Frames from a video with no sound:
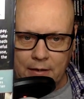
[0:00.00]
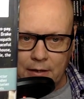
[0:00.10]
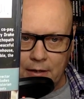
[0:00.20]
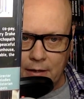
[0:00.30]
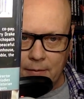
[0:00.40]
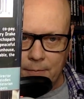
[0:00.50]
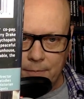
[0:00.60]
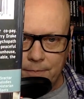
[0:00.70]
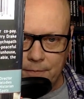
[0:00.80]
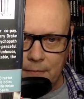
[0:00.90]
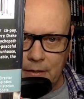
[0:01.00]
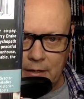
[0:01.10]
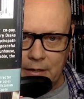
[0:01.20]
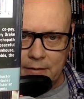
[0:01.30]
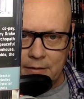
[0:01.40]
And
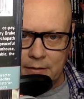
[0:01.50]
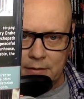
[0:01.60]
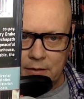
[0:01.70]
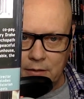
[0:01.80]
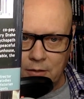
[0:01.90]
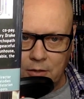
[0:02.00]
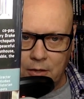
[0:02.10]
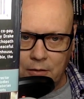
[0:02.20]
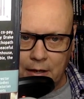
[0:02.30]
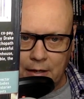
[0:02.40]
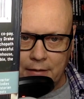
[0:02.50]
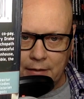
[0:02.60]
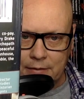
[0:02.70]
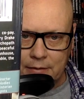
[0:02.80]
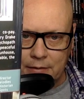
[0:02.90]
it doesn't look like
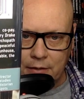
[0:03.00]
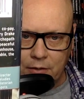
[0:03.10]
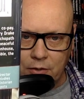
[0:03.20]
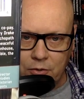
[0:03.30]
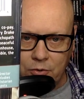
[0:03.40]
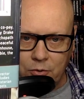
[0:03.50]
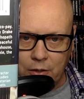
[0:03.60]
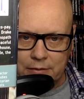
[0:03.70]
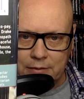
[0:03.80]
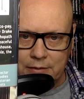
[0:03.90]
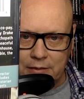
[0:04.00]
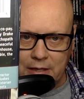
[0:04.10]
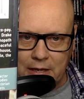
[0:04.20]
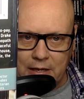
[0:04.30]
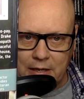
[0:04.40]
this is a new
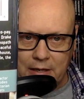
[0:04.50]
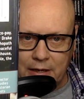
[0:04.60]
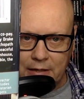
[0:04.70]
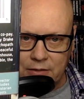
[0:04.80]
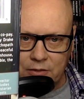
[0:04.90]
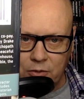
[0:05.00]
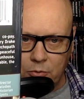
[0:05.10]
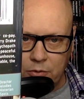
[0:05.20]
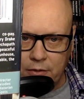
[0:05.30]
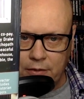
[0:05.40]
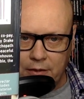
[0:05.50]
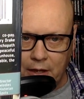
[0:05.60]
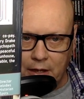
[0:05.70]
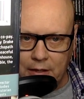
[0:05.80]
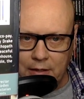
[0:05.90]
scan, I don't
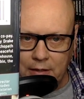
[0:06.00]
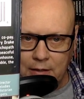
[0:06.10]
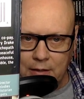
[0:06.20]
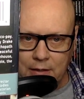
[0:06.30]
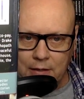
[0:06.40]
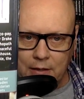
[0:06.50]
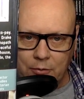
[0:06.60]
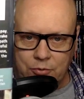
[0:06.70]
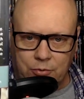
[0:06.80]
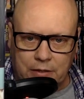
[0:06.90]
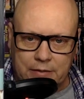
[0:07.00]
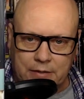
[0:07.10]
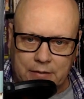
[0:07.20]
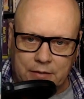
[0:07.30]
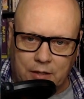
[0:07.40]
think. It was
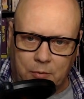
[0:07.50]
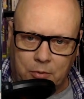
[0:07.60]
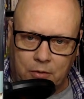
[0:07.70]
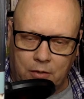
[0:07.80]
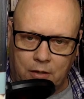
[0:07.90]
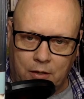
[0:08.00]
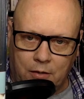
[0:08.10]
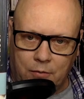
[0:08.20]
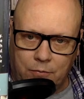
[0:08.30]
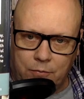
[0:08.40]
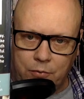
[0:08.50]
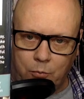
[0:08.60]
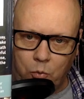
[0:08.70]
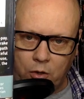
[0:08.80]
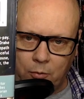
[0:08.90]
released as a double
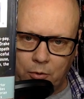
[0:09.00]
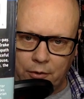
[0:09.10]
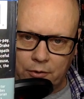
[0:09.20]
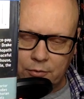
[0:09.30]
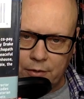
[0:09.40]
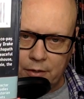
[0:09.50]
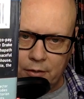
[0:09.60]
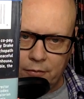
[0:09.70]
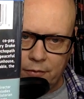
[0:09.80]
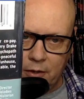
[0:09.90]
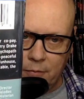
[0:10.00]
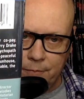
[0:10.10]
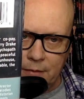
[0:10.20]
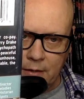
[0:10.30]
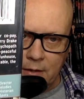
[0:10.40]
from Warner Brothers with another film.